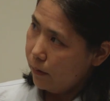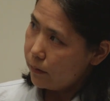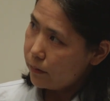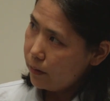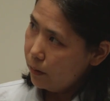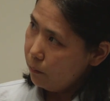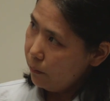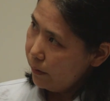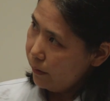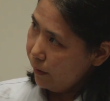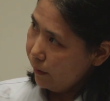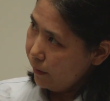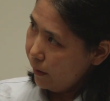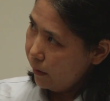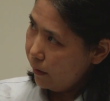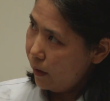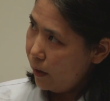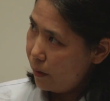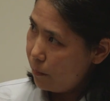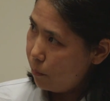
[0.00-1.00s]
So we think
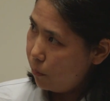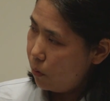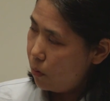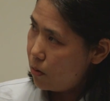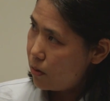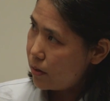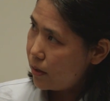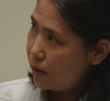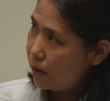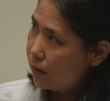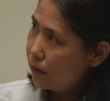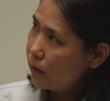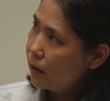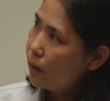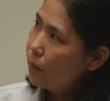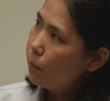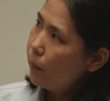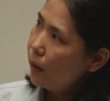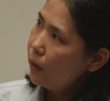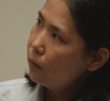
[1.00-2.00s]
that they're important,
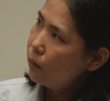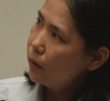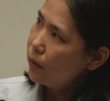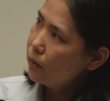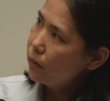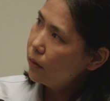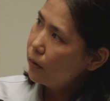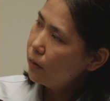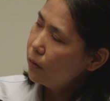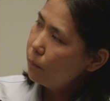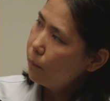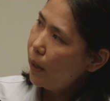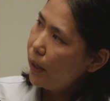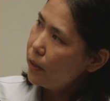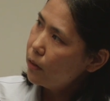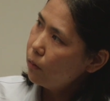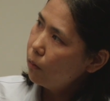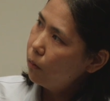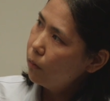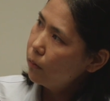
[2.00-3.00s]
but you might